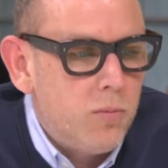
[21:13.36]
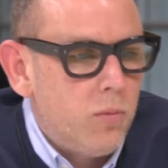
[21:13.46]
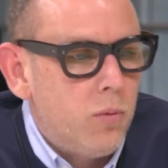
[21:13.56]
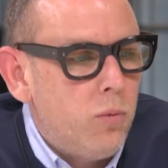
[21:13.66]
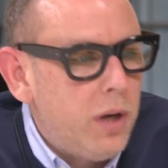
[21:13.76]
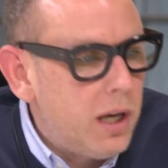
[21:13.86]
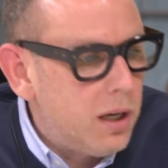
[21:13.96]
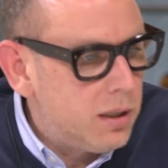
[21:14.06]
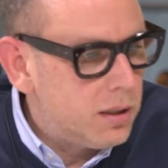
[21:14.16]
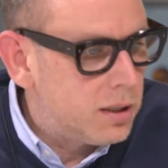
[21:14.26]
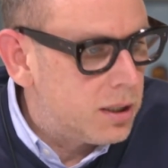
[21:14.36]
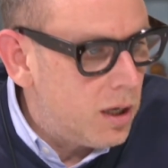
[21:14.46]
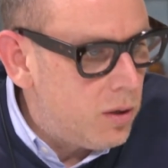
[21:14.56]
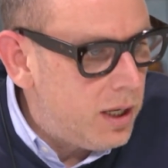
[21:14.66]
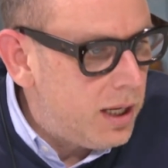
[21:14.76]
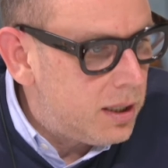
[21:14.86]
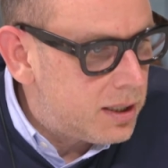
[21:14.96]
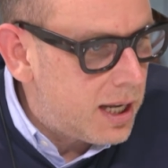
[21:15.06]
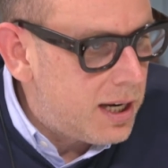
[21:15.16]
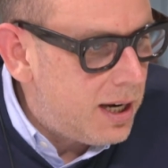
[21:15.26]
we are slowly,
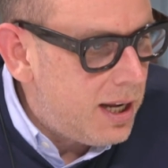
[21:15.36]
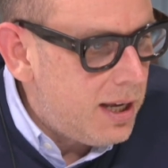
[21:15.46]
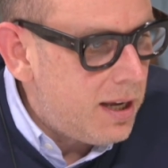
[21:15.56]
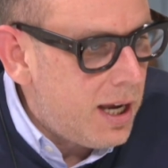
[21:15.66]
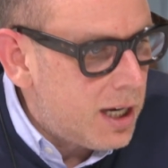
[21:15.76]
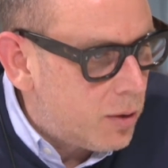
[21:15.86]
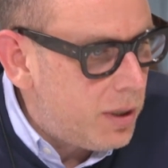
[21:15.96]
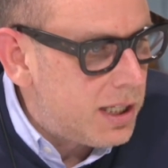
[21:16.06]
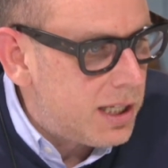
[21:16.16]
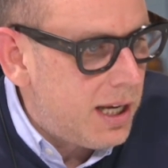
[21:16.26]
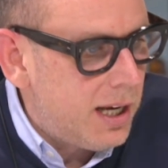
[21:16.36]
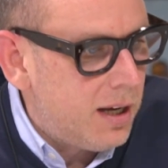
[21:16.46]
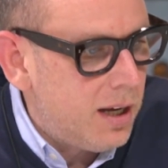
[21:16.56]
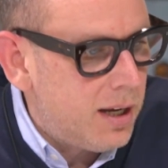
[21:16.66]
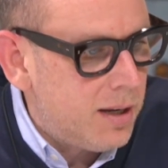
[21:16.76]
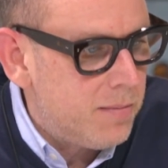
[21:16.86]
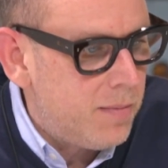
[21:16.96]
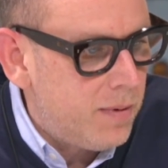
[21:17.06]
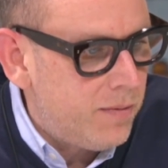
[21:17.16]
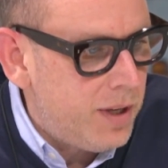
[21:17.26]
steadily increasing
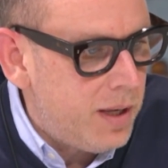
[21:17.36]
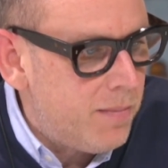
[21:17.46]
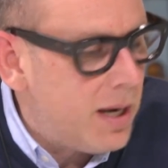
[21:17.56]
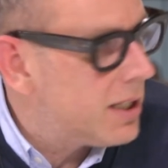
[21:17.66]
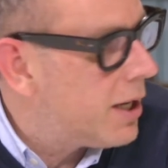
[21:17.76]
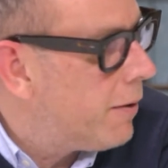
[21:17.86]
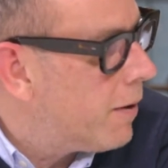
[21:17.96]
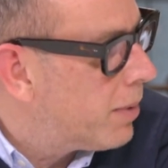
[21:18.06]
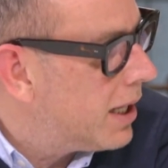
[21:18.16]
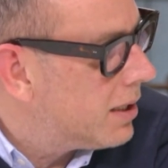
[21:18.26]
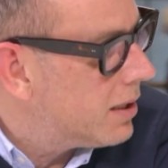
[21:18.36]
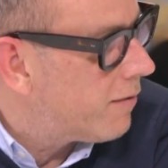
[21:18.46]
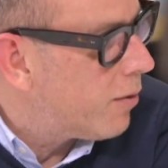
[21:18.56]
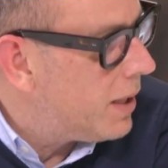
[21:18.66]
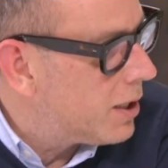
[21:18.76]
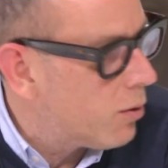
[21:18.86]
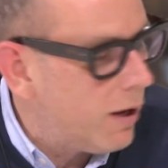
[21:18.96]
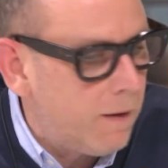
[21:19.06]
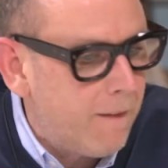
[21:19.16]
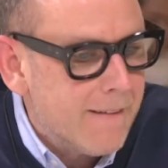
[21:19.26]
the ministerial presence from
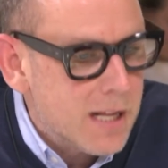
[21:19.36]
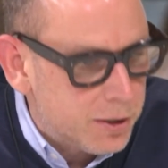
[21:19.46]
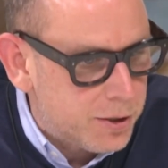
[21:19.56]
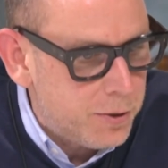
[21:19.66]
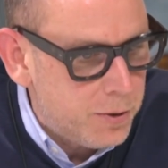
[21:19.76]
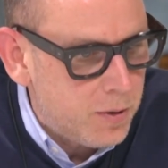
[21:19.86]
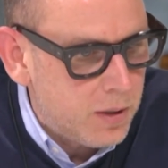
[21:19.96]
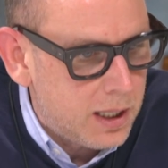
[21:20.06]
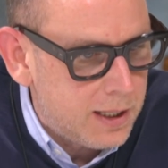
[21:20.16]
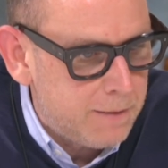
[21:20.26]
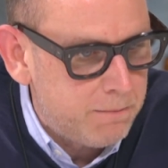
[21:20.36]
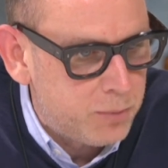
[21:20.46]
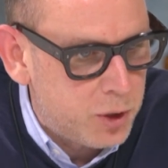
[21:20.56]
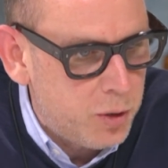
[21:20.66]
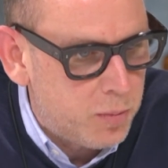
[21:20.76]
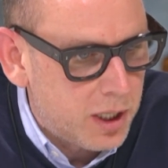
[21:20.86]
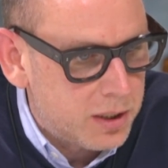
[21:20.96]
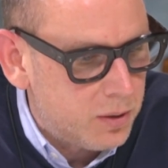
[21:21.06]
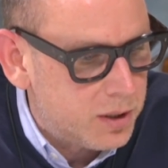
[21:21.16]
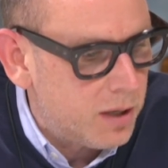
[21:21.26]
Israel to
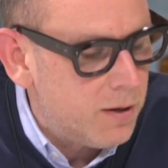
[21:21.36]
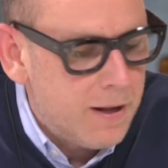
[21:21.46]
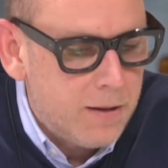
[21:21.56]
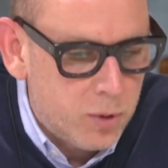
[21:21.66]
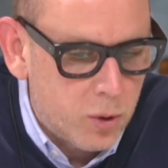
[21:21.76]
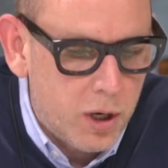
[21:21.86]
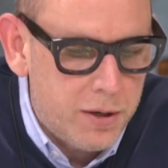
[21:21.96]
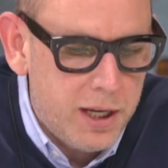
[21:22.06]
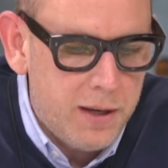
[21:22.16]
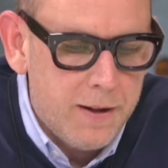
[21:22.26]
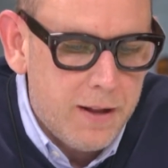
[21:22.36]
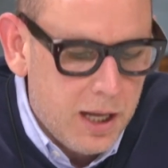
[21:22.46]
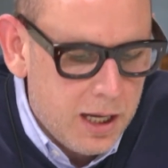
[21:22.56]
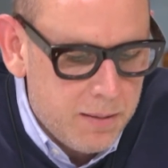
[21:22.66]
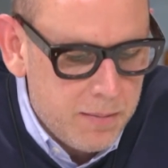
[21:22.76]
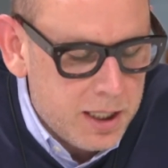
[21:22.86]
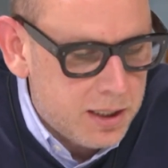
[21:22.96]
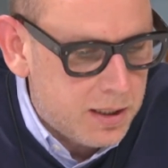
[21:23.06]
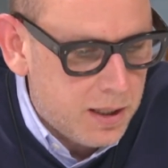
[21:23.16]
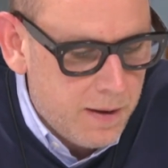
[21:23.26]
Brussels. So not only
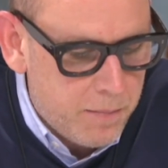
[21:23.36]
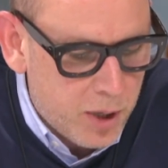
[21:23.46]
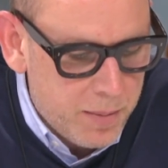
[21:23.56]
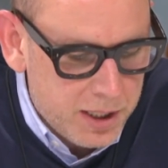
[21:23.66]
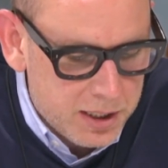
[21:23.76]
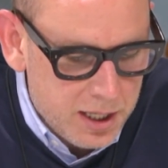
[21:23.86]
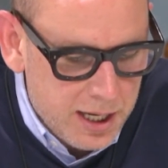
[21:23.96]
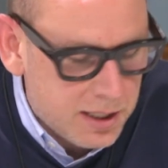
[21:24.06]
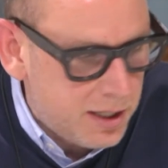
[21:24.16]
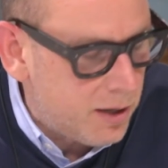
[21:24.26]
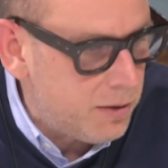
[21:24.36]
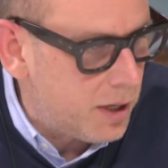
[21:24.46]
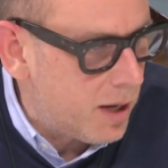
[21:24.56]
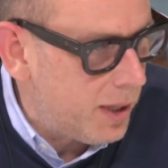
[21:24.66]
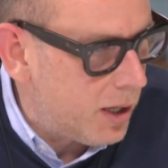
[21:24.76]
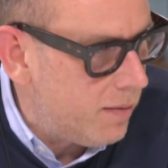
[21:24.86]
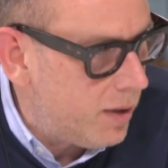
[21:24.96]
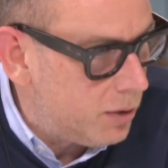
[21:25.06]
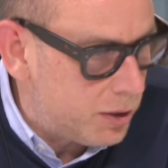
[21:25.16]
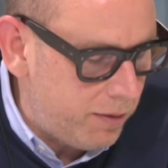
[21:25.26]
is Prime Minister Netanyahu coming over,
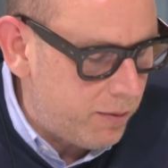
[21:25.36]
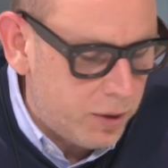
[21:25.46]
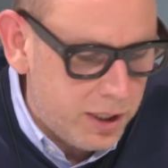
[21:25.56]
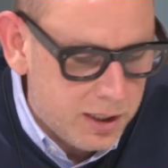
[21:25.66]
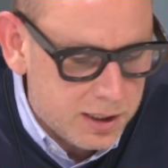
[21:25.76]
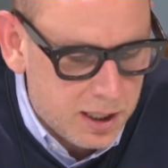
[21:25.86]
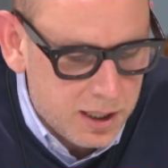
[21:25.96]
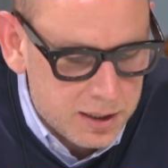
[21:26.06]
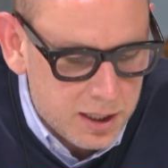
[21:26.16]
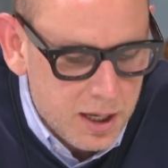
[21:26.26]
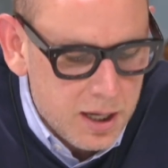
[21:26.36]
which we've already discussed,